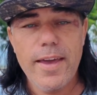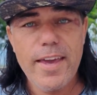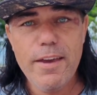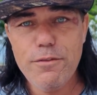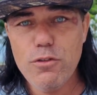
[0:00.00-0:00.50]

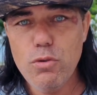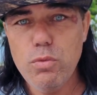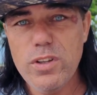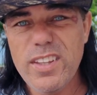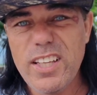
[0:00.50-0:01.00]
If you
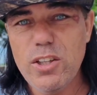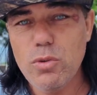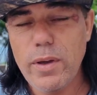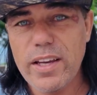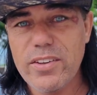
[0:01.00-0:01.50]
would need
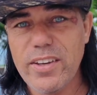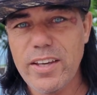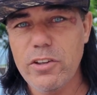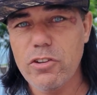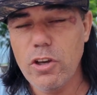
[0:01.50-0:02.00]
to
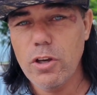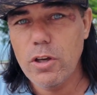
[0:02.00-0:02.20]
exchange